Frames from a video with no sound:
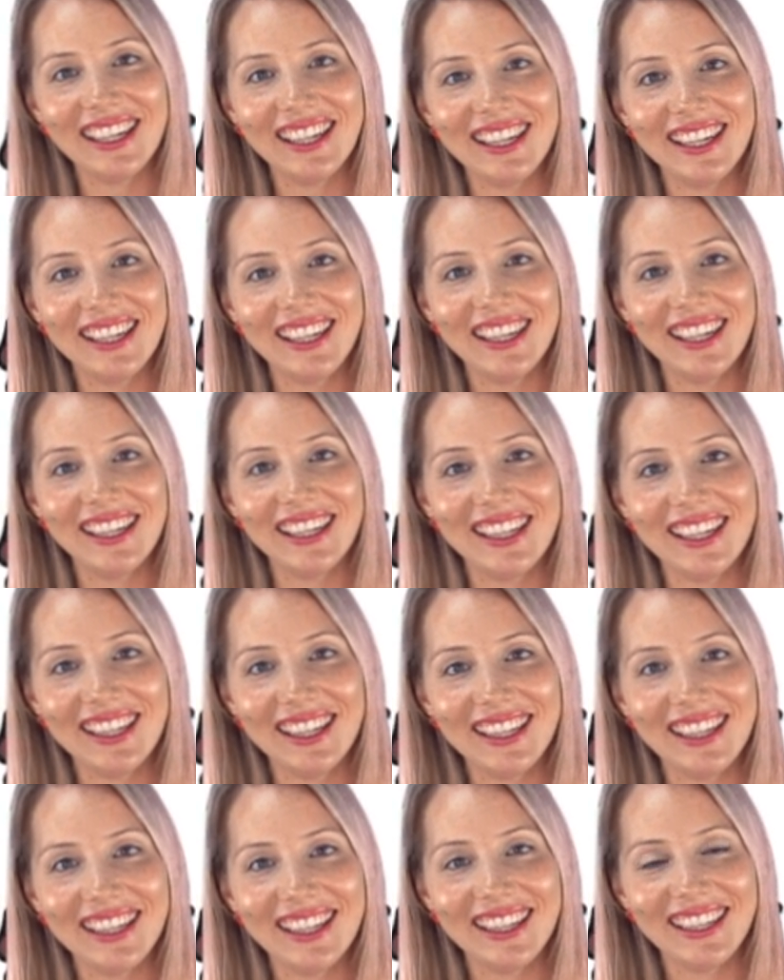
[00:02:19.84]

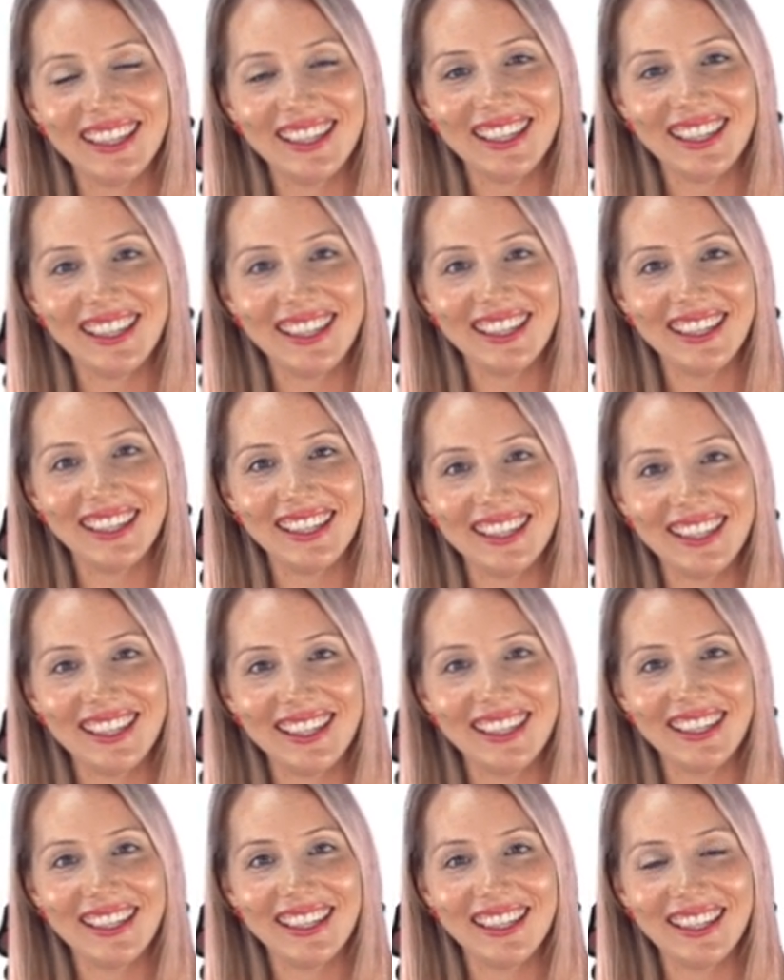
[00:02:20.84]

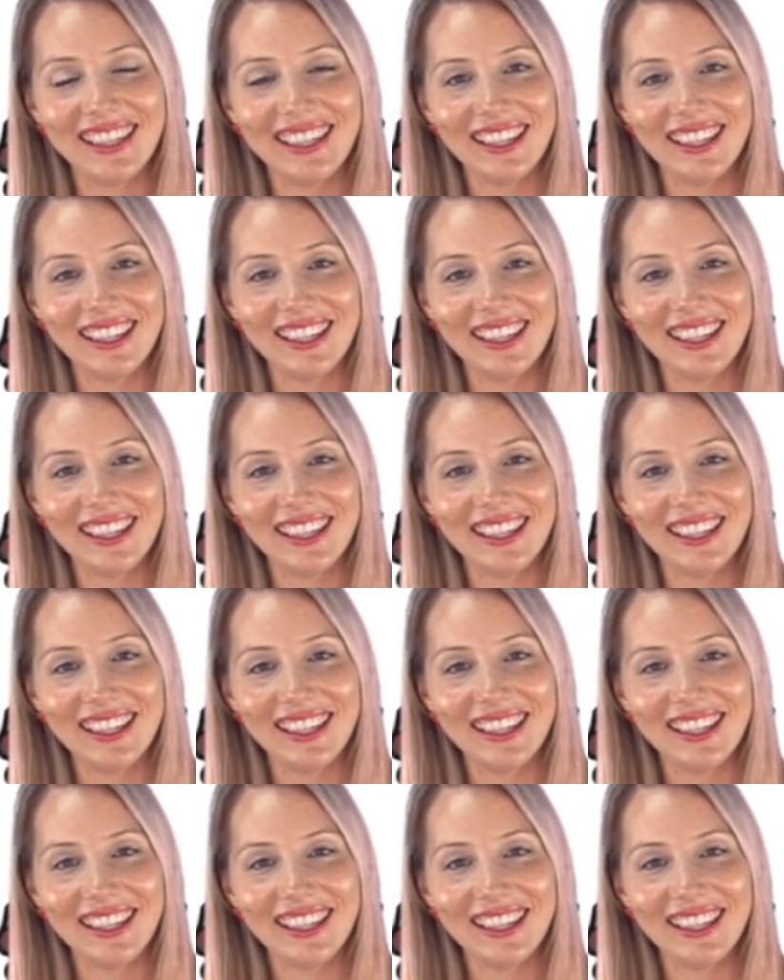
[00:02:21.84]
No one is speaking in this clip.